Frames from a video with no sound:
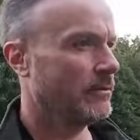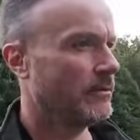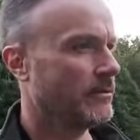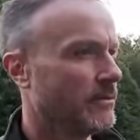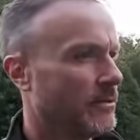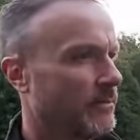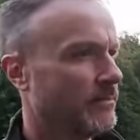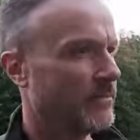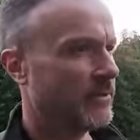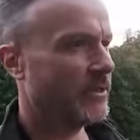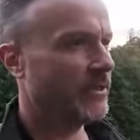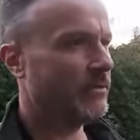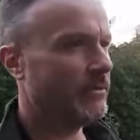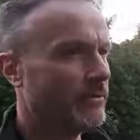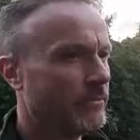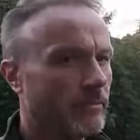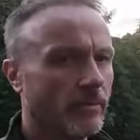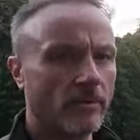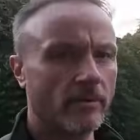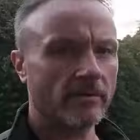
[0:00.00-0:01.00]
Some
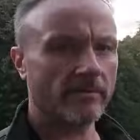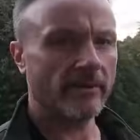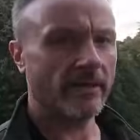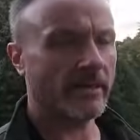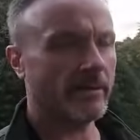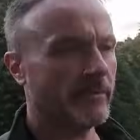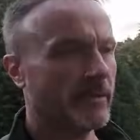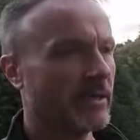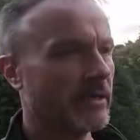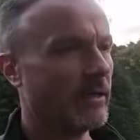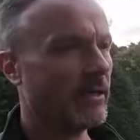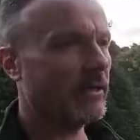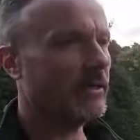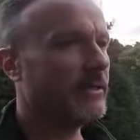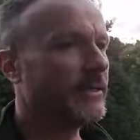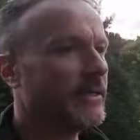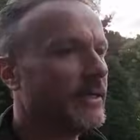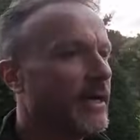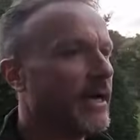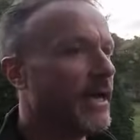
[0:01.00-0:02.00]
dude walking around in my car.
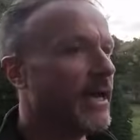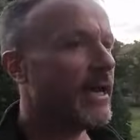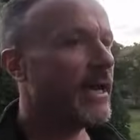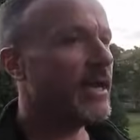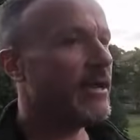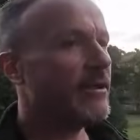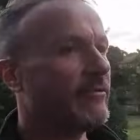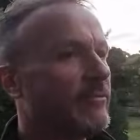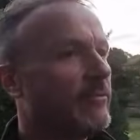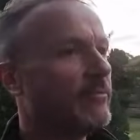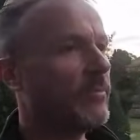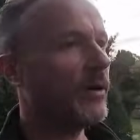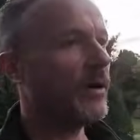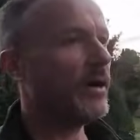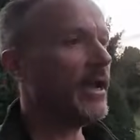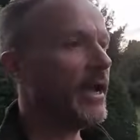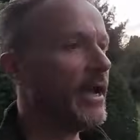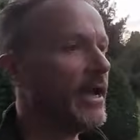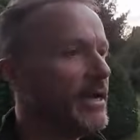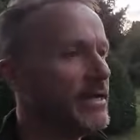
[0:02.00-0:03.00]
If
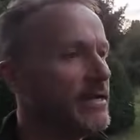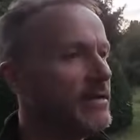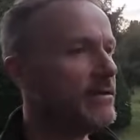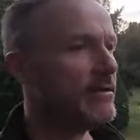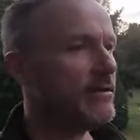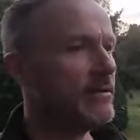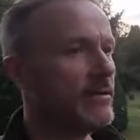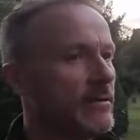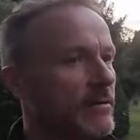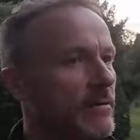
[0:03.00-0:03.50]
by any